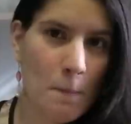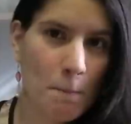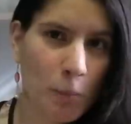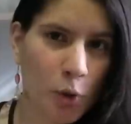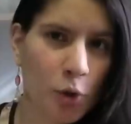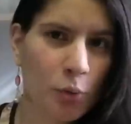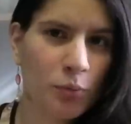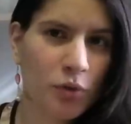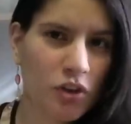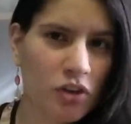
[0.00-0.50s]

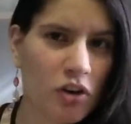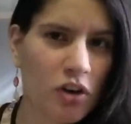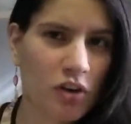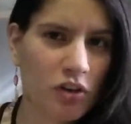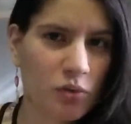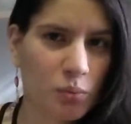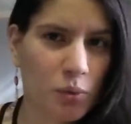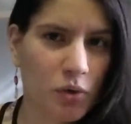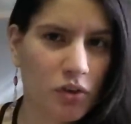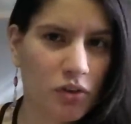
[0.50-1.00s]
Boobs and
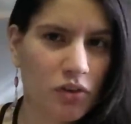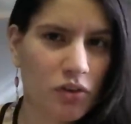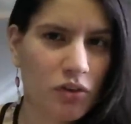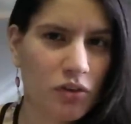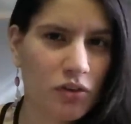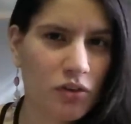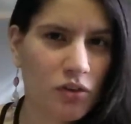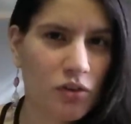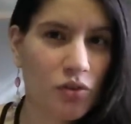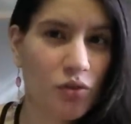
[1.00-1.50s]
curse
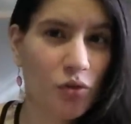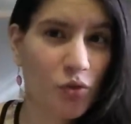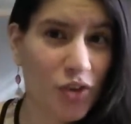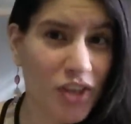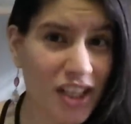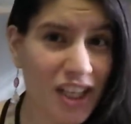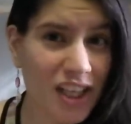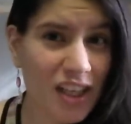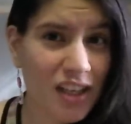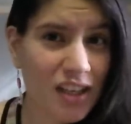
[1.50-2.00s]
words.
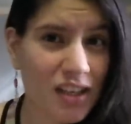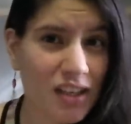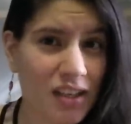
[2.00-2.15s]
Really?